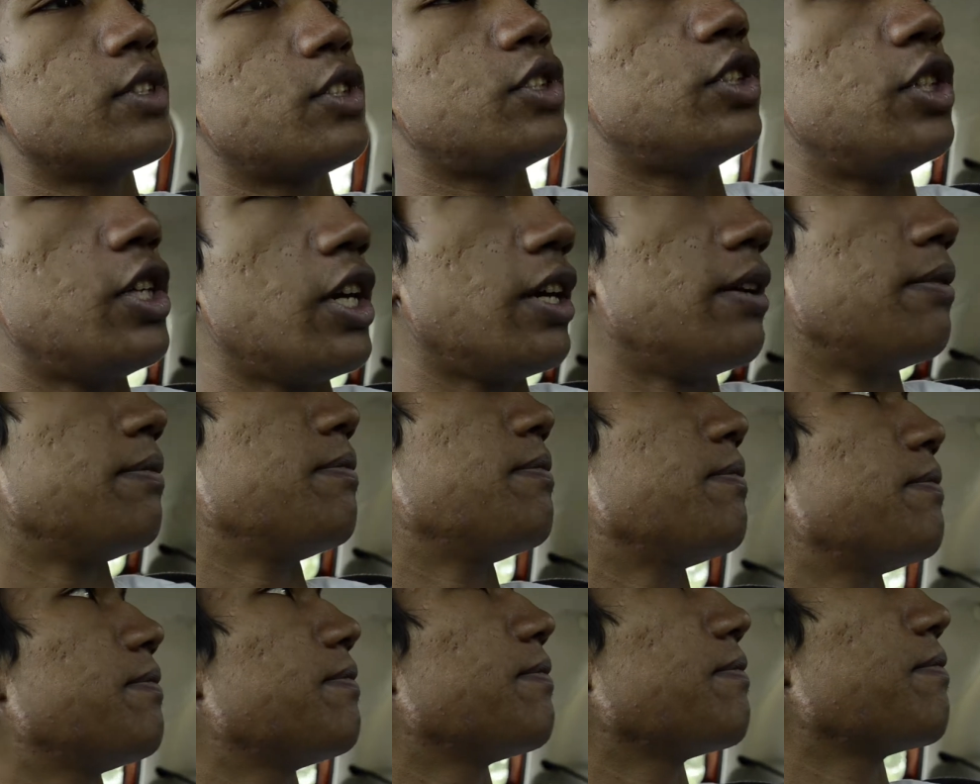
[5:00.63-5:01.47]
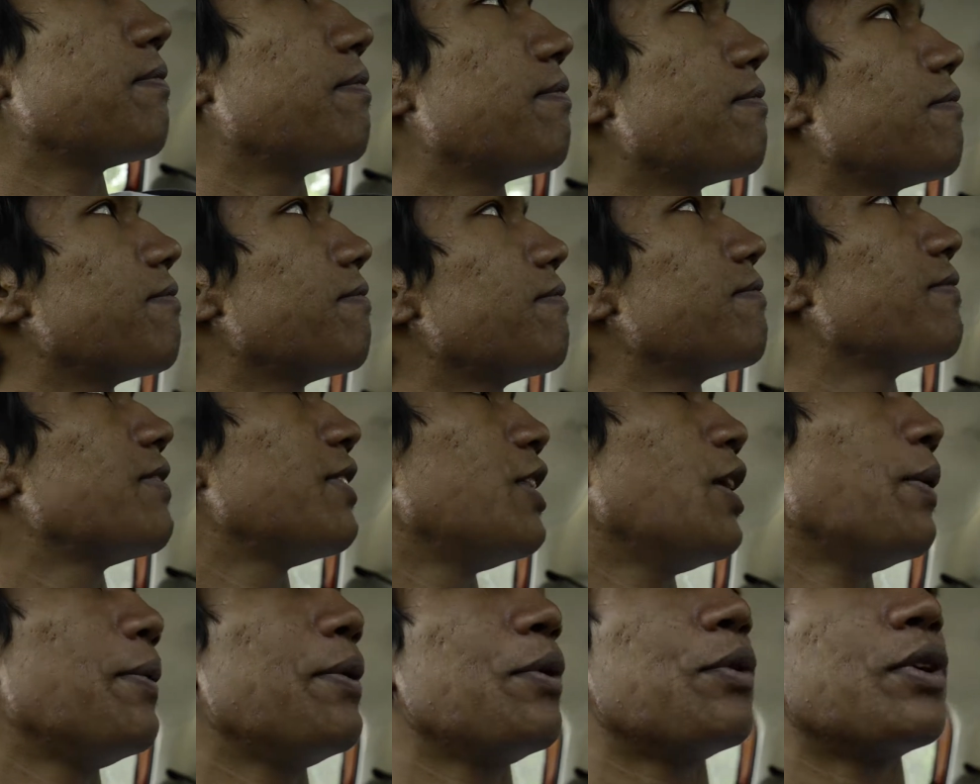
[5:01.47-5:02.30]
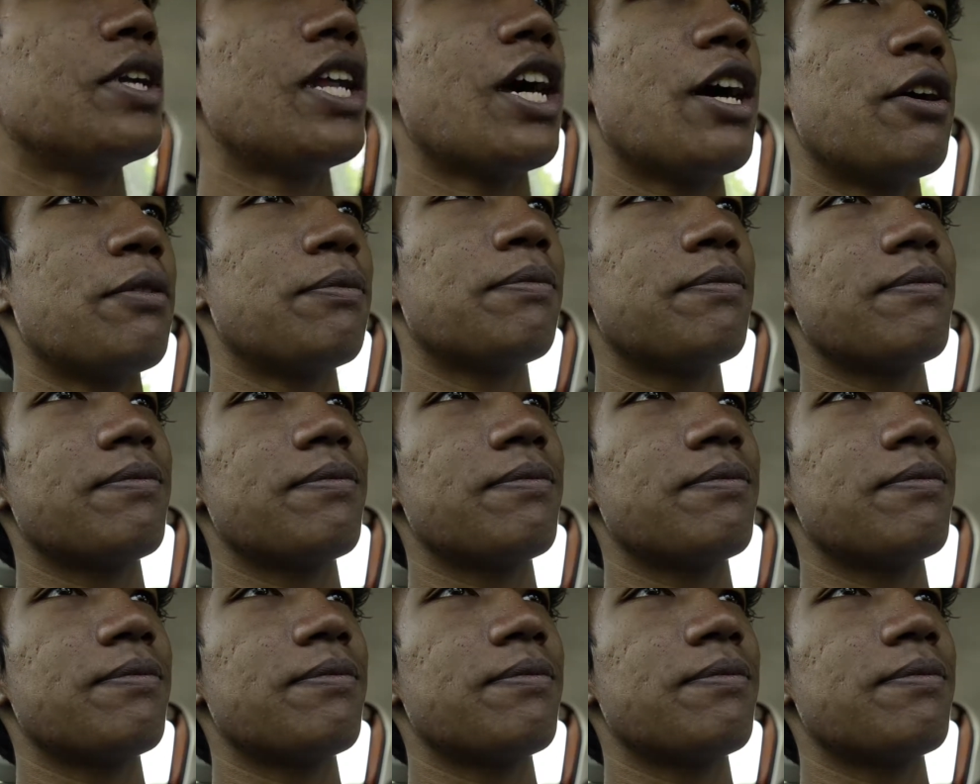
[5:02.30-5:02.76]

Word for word: Shit. Nobody will know.